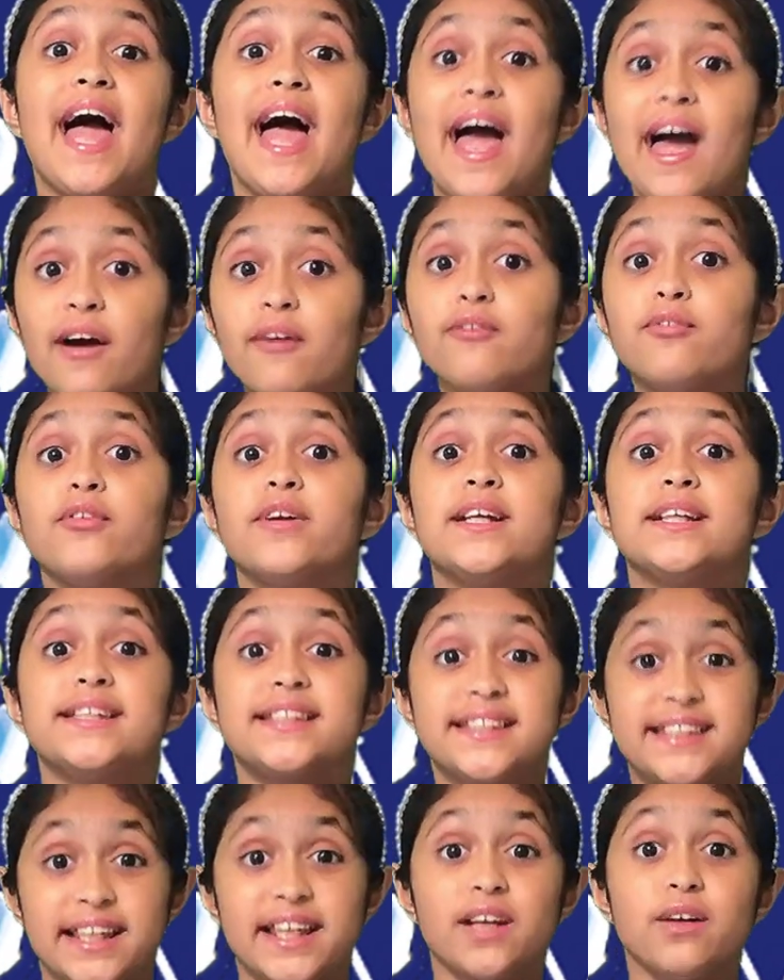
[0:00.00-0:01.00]
every
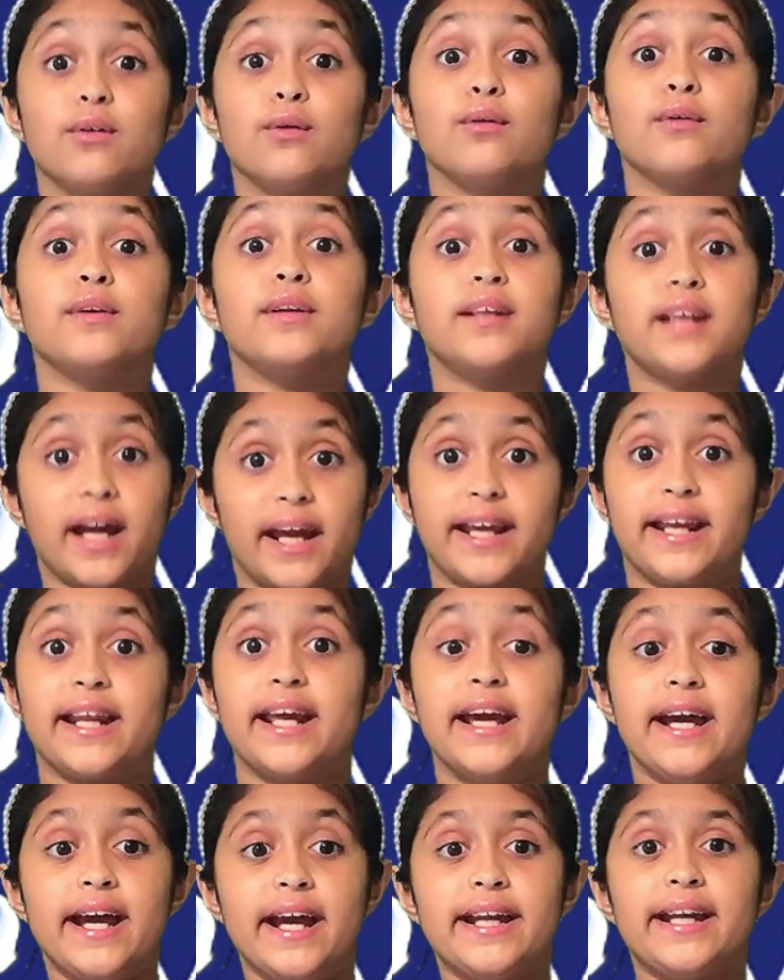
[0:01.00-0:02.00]
single night
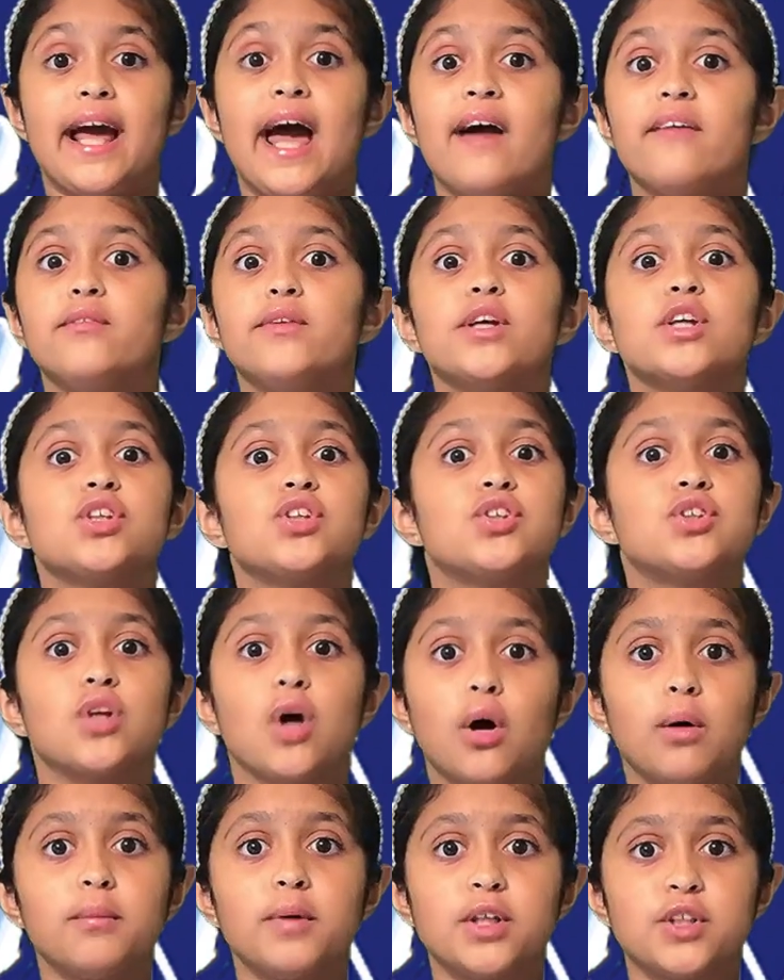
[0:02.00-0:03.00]
and having
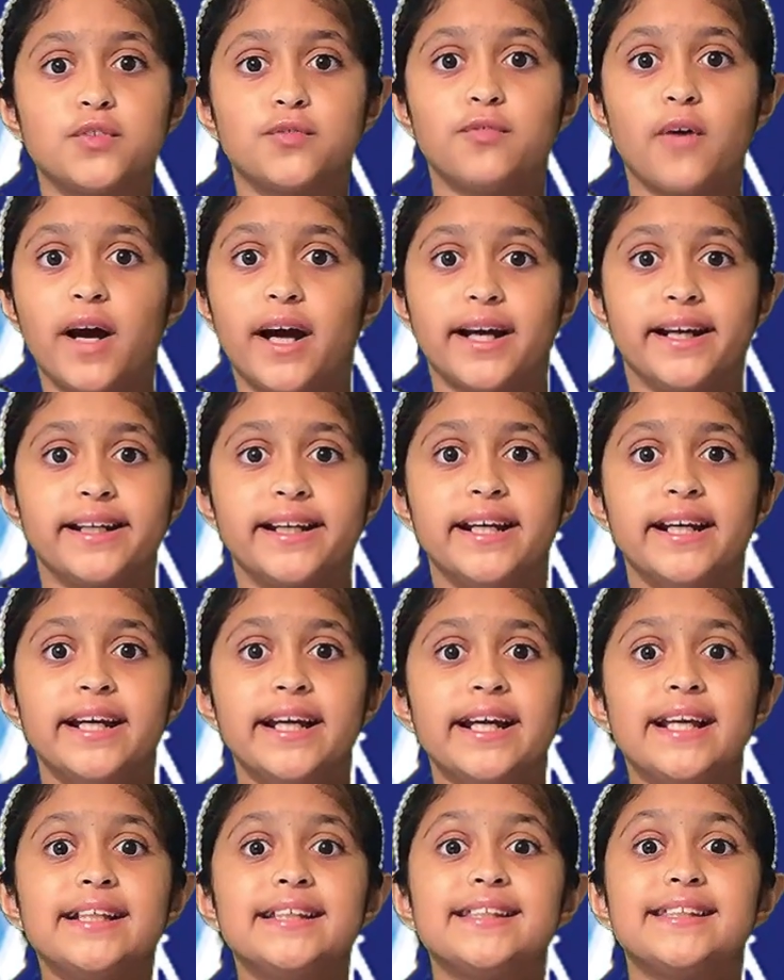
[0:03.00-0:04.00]
so much fun
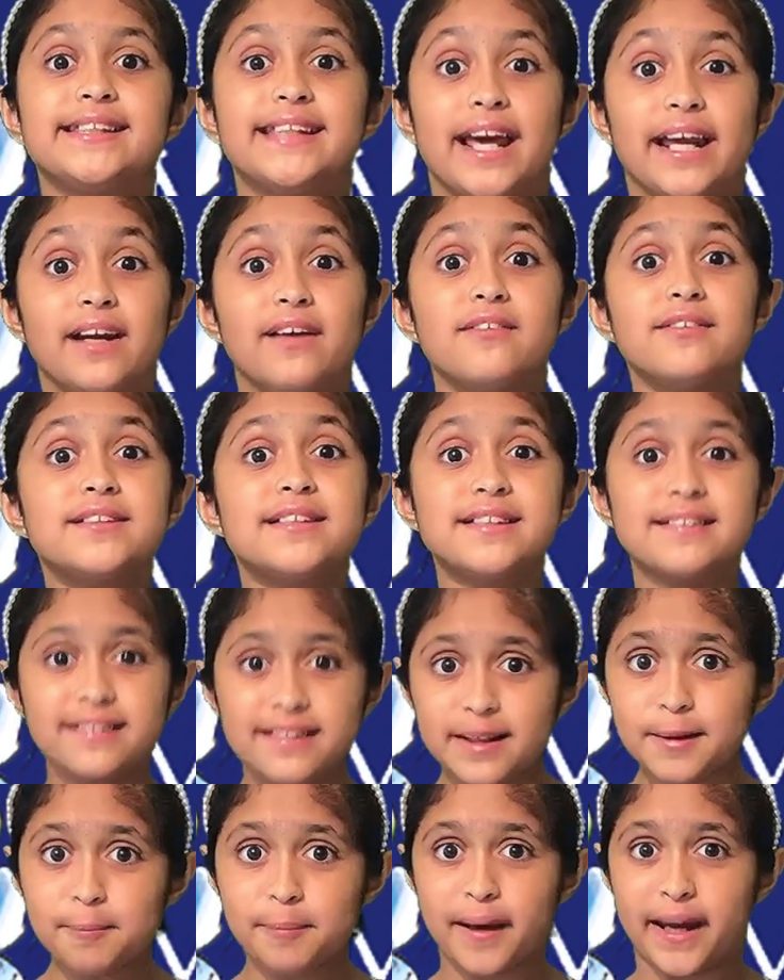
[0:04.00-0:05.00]
instead of
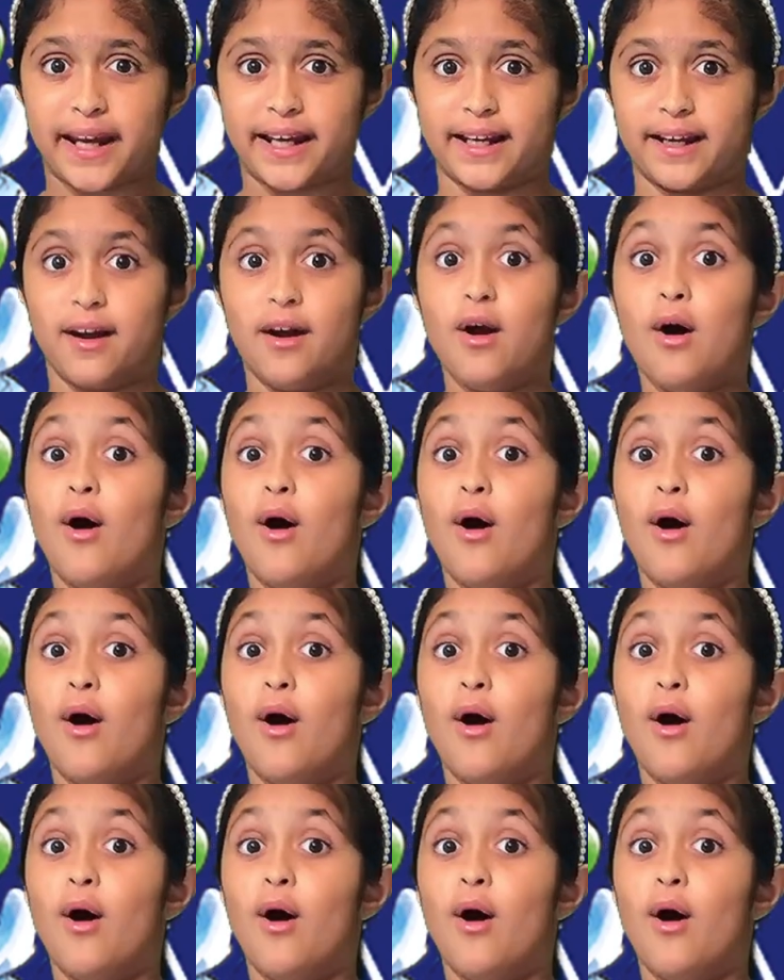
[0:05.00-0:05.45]
sleeping.